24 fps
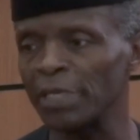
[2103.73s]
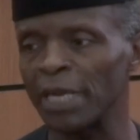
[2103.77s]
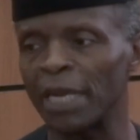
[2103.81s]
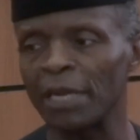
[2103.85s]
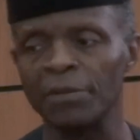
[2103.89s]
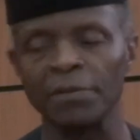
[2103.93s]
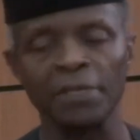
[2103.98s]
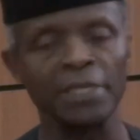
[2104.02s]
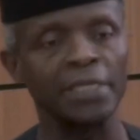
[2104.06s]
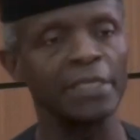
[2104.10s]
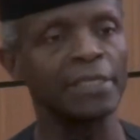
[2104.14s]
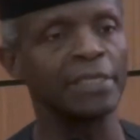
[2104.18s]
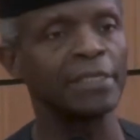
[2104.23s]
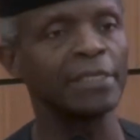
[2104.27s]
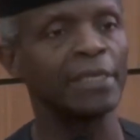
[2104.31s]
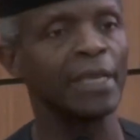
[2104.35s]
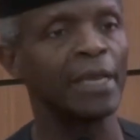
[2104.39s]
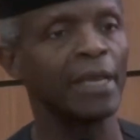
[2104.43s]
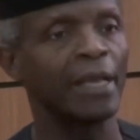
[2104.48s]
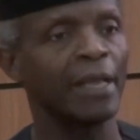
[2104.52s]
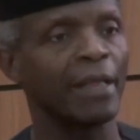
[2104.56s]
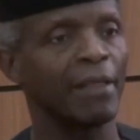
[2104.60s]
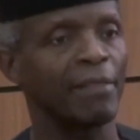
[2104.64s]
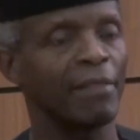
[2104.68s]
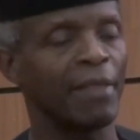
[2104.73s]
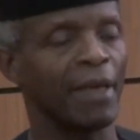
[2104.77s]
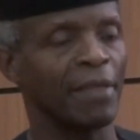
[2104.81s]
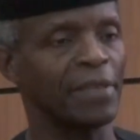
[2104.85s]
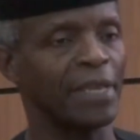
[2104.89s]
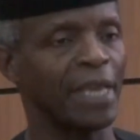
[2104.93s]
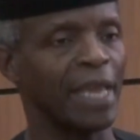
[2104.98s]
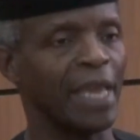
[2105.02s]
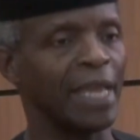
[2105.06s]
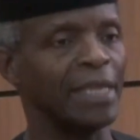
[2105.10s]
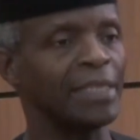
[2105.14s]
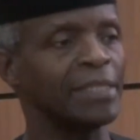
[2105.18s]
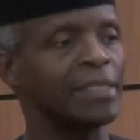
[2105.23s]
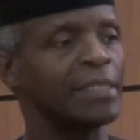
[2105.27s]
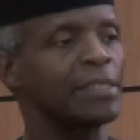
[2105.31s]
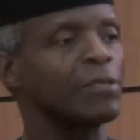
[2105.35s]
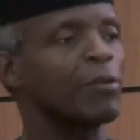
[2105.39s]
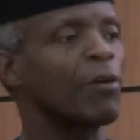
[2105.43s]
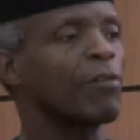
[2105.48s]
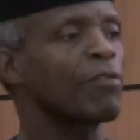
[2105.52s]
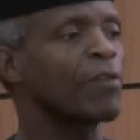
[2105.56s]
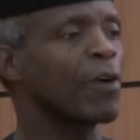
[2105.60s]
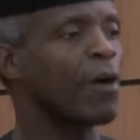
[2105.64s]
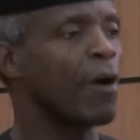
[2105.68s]
agrees that the
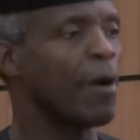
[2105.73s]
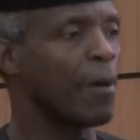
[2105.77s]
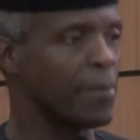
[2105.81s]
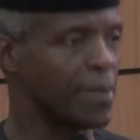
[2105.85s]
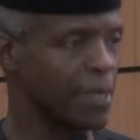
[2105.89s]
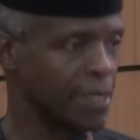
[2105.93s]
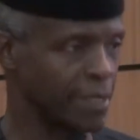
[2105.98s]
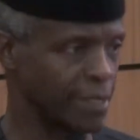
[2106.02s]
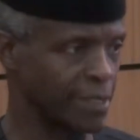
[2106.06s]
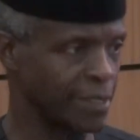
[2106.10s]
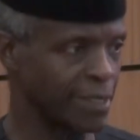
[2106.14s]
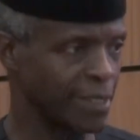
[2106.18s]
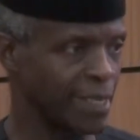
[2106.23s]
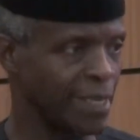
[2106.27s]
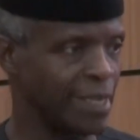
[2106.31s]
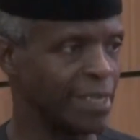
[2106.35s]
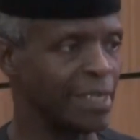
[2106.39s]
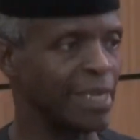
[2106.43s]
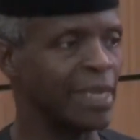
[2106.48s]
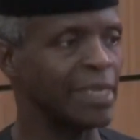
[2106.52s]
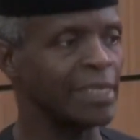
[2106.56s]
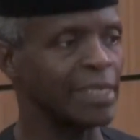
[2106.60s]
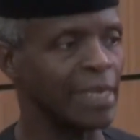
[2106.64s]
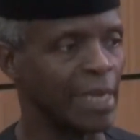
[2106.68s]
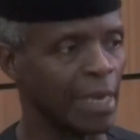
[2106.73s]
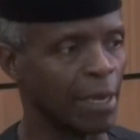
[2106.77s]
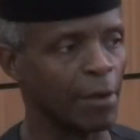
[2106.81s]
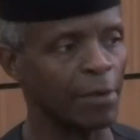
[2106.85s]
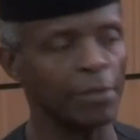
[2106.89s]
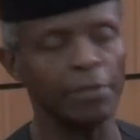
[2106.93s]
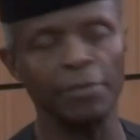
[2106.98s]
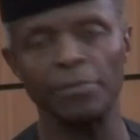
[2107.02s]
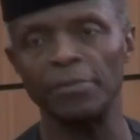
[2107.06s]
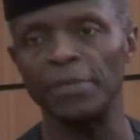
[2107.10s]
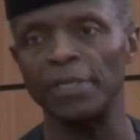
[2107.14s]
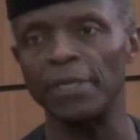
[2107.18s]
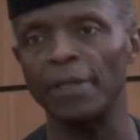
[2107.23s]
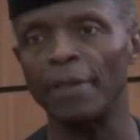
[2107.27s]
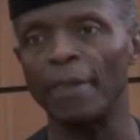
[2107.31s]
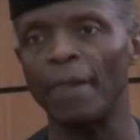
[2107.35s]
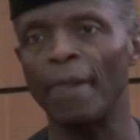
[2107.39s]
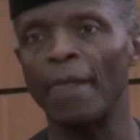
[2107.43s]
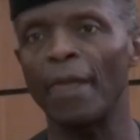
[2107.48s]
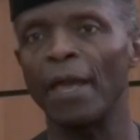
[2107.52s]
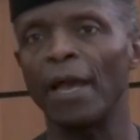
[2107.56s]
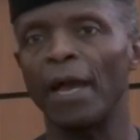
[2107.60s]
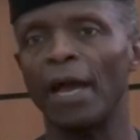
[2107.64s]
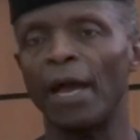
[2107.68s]
engine of commerce in any economy
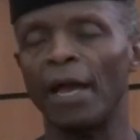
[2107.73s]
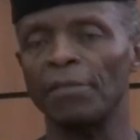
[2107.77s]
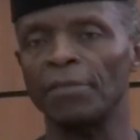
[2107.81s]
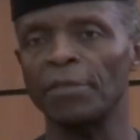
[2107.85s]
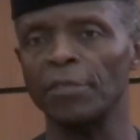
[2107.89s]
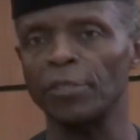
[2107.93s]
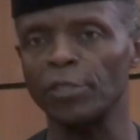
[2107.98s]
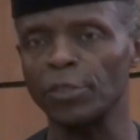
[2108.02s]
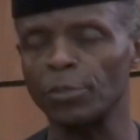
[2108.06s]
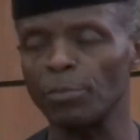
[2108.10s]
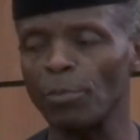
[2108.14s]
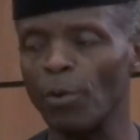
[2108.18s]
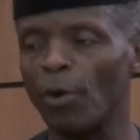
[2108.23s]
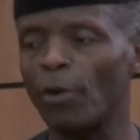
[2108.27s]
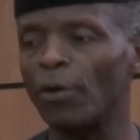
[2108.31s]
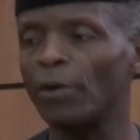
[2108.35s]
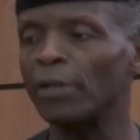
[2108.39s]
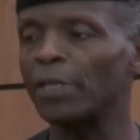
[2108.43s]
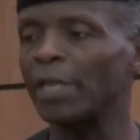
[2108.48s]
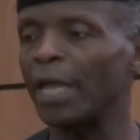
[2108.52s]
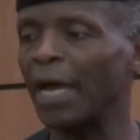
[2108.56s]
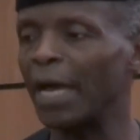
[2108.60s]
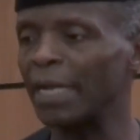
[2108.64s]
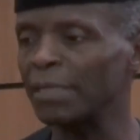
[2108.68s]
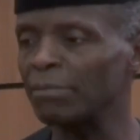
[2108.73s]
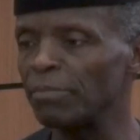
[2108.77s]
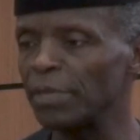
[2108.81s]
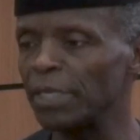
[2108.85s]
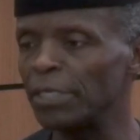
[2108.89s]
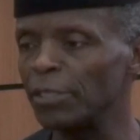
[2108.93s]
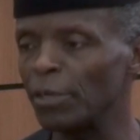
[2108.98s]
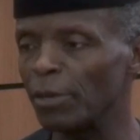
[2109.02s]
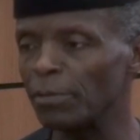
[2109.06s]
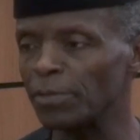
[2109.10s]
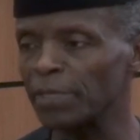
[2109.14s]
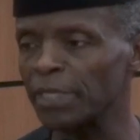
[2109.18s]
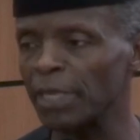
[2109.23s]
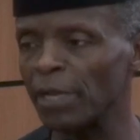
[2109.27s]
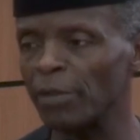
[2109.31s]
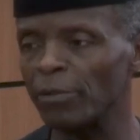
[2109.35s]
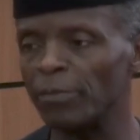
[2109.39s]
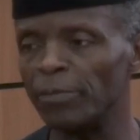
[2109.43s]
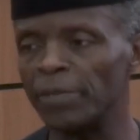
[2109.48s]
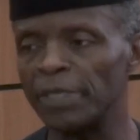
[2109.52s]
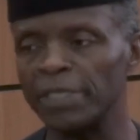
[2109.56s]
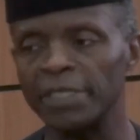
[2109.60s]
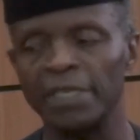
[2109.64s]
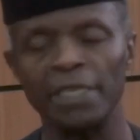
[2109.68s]
are the small and medium scale
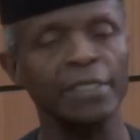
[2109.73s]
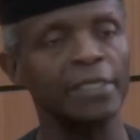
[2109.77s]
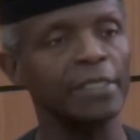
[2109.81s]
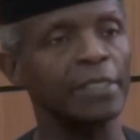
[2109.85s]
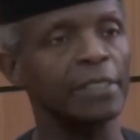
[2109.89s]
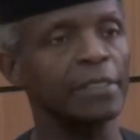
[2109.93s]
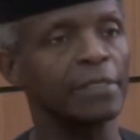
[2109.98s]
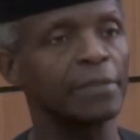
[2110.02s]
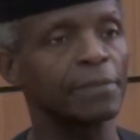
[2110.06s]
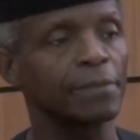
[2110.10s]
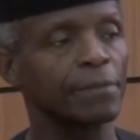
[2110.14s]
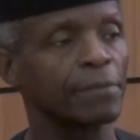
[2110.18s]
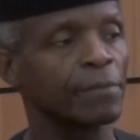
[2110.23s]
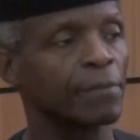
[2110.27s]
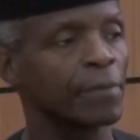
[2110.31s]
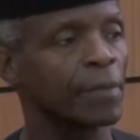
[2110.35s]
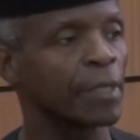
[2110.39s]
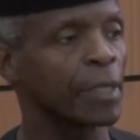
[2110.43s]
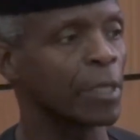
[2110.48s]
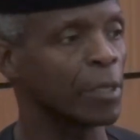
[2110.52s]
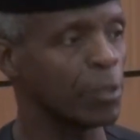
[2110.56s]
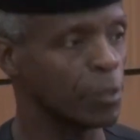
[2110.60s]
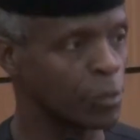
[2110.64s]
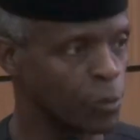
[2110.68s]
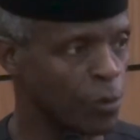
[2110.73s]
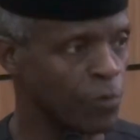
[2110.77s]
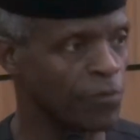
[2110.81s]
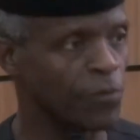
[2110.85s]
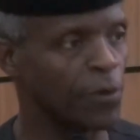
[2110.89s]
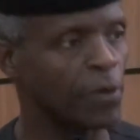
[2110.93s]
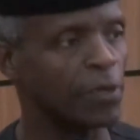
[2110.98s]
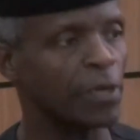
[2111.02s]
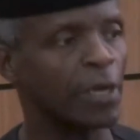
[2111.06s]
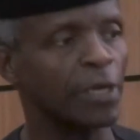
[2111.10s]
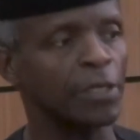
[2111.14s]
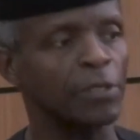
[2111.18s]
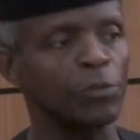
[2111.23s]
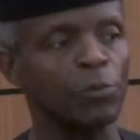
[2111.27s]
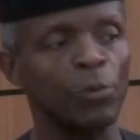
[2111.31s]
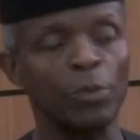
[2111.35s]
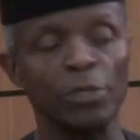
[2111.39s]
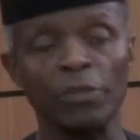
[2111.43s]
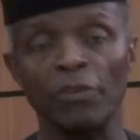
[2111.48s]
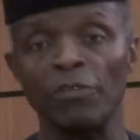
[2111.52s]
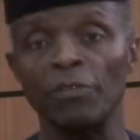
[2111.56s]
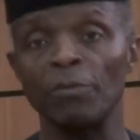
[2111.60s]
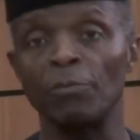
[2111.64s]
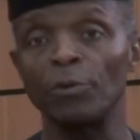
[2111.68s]
businesses. So for us,
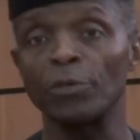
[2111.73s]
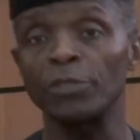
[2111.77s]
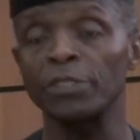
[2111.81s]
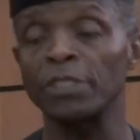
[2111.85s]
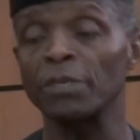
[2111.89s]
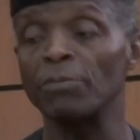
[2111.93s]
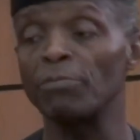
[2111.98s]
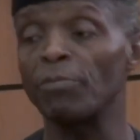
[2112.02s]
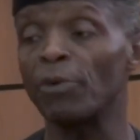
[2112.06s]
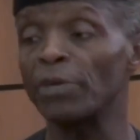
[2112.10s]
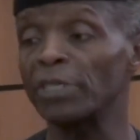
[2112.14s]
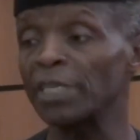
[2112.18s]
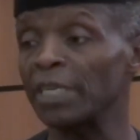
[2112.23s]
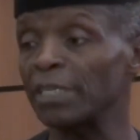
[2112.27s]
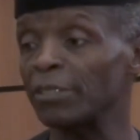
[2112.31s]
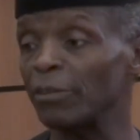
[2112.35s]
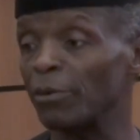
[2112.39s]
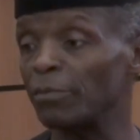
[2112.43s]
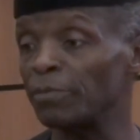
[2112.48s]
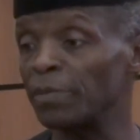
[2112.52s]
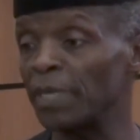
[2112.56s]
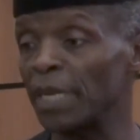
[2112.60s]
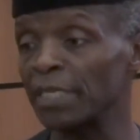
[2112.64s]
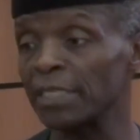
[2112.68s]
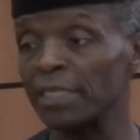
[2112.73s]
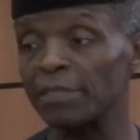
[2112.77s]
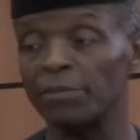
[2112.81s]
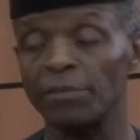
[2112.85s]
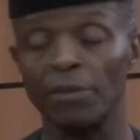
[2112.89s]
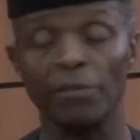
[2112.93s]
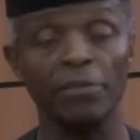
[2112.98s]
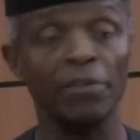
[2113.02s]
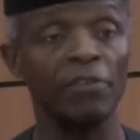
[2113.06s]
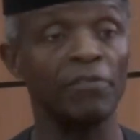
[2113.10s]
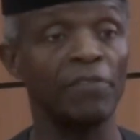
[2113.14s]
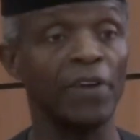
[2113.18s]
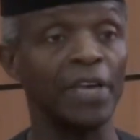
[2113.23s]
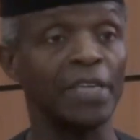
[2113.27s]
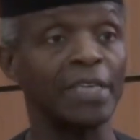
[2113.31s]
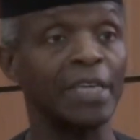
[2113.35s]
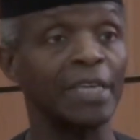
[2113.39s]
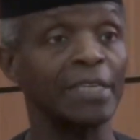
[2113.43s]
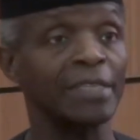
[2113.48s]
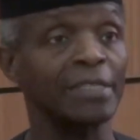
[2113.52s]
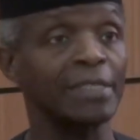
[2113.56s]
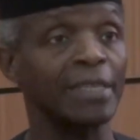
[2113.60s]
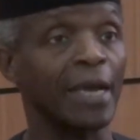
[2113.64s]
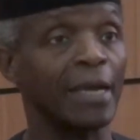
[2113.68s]
one of the most important objectives of the
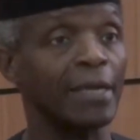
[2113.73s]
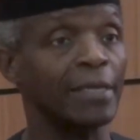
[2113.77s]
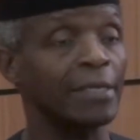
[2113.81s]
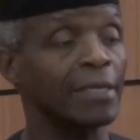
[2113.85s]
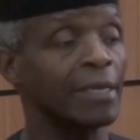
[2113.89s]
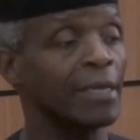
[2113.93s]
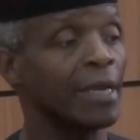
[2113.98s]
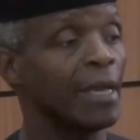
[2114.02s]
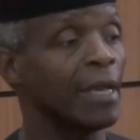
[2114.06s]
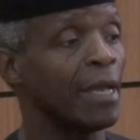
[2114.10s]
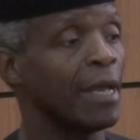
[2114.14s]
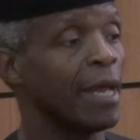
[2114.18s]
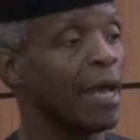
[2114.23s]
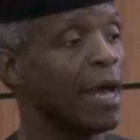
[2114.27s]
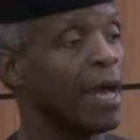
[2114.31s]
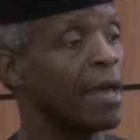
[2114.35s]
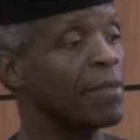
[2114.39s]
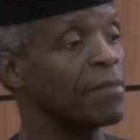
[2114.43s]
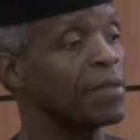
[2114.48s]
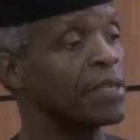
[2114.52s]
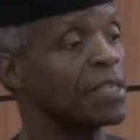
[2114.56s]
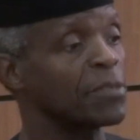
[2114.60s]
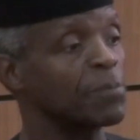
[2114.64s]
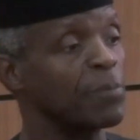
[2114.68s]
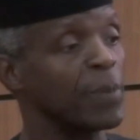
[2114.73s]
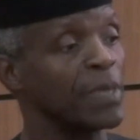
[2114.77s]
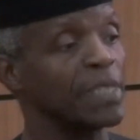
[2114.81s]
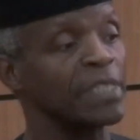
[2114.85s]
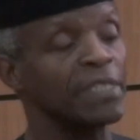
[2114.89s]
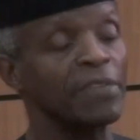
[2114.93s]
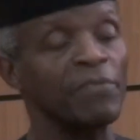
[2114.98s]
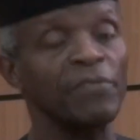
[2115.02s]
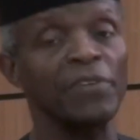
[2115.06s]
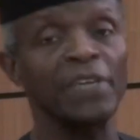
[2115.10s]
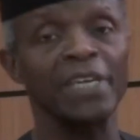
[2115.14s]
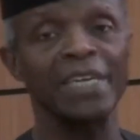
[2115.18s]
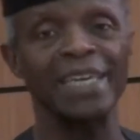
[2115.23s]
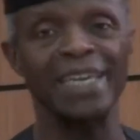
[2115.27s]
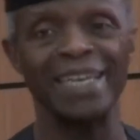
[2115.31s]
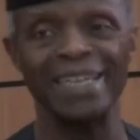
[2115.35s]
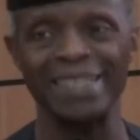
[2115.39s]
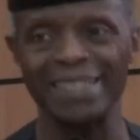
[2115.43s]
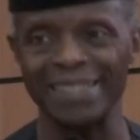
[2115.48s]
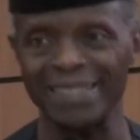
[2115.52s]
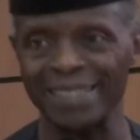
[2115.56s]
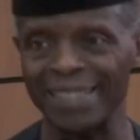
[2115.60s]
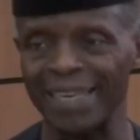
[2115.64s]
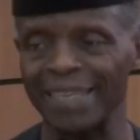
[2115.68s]
Finance Act are the specific
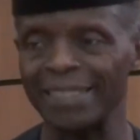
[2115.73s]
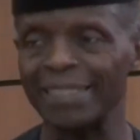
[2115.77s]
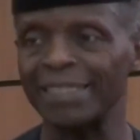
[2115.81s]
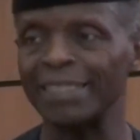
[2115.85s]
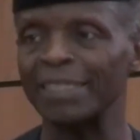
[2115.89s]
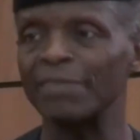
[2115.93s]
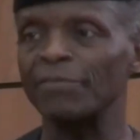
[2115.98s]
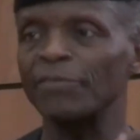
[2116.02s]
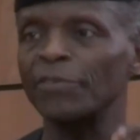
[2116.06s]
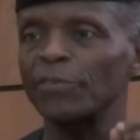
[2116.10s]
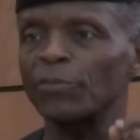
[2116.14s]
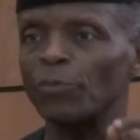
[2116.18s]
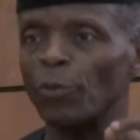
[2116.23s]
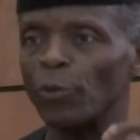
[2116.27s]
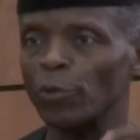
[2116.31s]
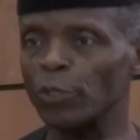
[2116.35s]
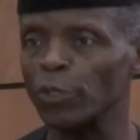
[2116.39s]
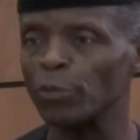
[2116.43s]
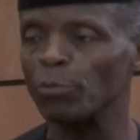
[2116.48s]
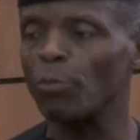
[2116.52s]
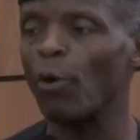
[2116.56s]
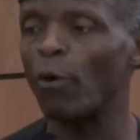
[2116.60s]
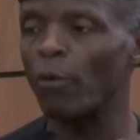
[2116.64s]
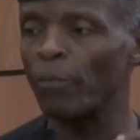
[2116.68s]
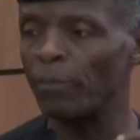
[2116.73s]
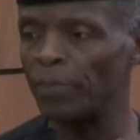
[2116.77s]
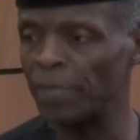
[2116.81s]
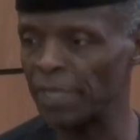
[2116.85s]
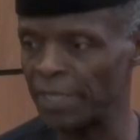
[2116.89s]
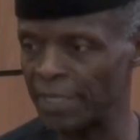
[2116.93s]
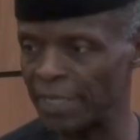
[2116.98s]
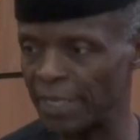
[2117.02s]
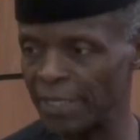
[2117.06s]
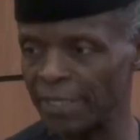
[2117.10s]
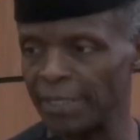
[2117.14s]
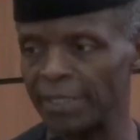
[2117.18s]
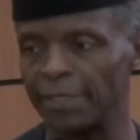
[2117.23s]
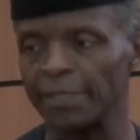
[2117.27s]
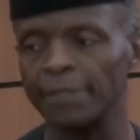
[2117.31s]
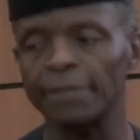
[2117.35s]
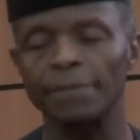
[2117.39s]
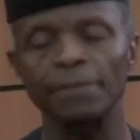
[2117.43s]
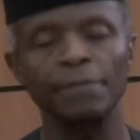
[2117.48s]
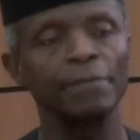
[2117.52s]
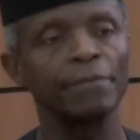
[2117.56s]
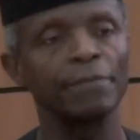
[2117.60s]
incentives for small businesses.